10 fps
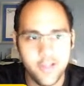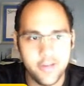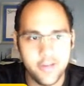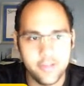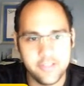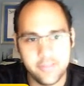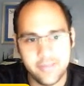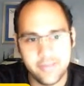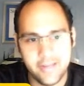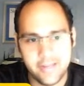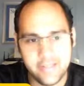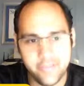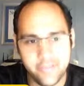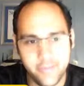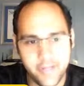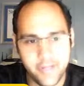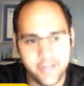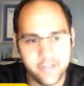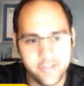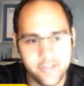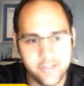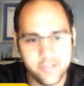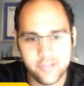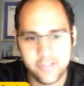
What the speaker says: Now, this is a player that everybody just